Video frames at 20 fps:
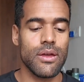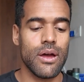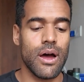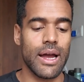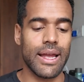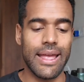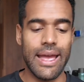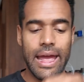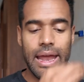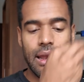
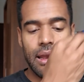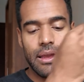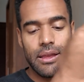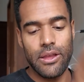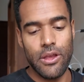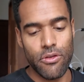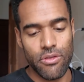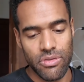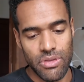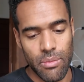Again,
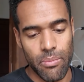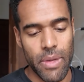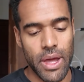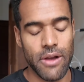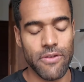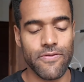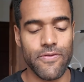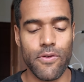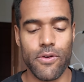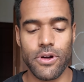using the
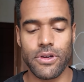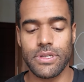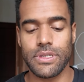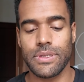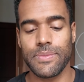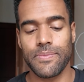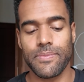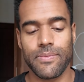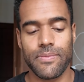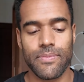metaphors,